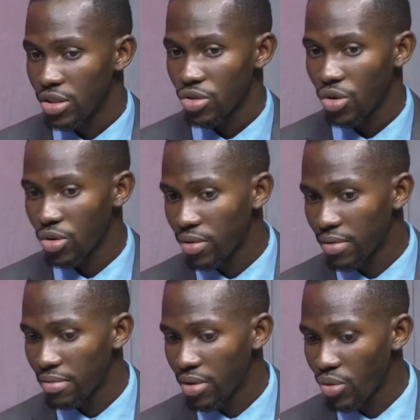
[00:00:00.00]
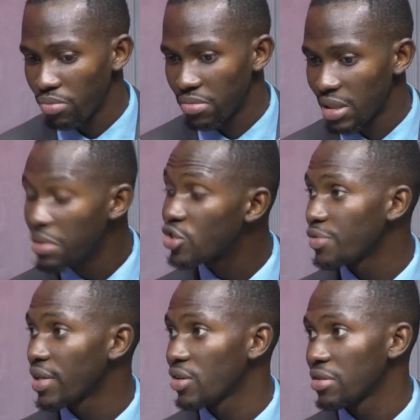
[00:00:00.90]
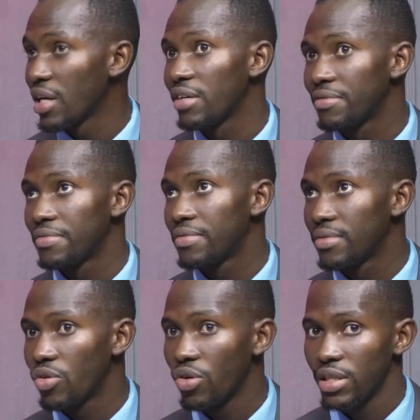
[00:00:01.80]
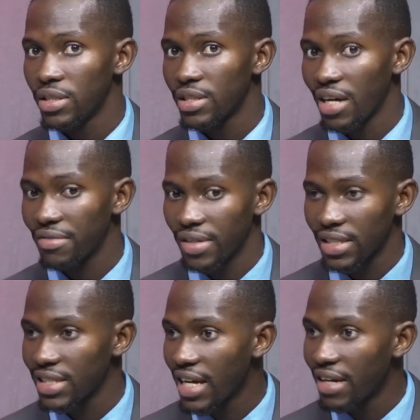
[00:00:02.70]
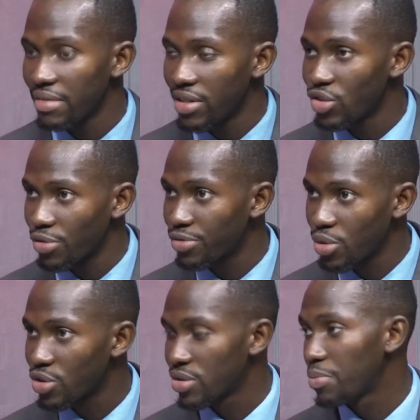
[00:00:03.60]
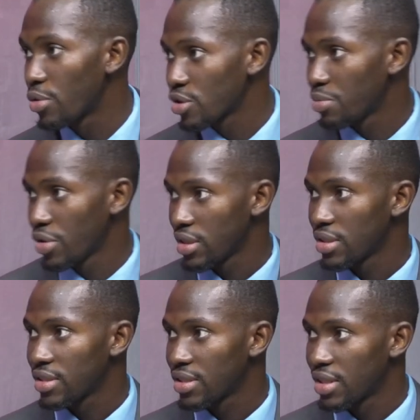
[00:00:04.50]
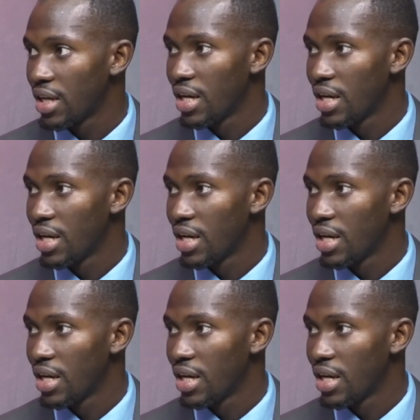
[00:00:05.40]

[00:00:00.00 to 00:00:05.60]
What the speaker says: So the Ministry of Health cannot have all its staff at each of those porous borders.